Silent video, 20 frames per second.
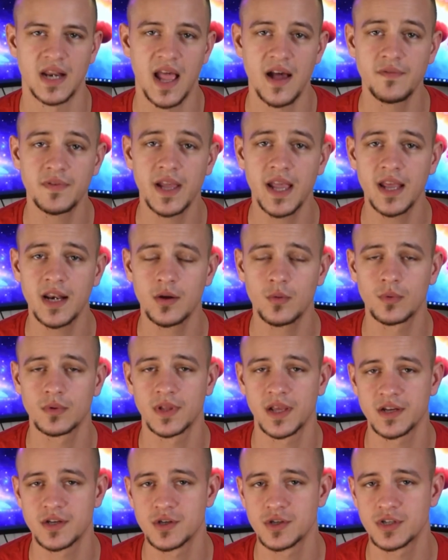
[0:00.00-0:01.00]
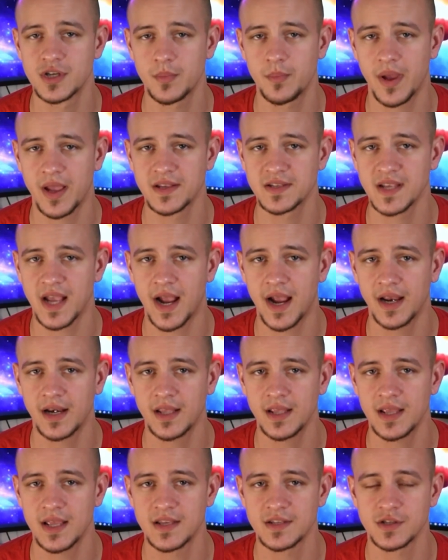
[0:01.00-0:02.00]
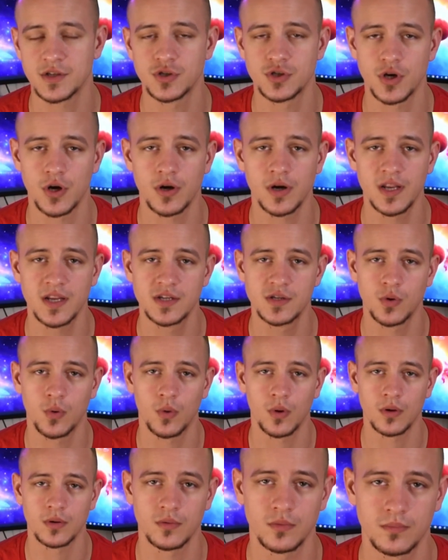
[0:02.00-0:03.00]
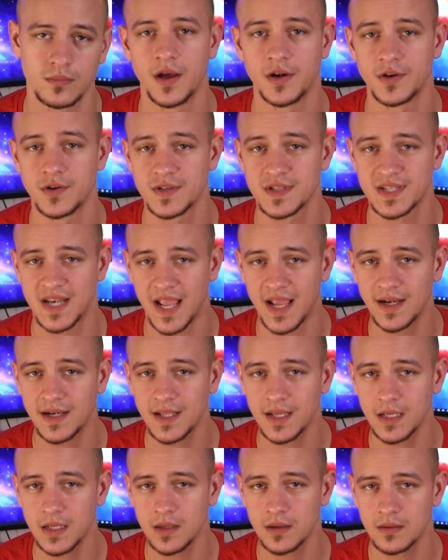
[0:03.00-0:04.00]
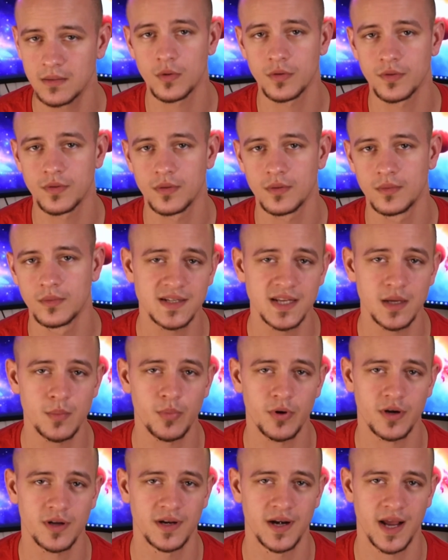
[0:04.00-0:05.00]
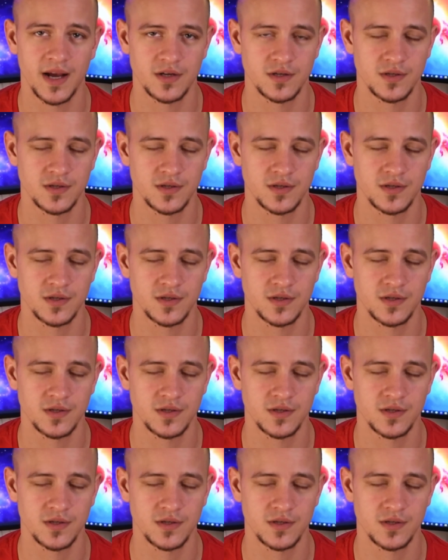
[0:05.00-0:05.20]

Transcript: Navigating relationship anxiety is a journey toward understanding, growth, and deeper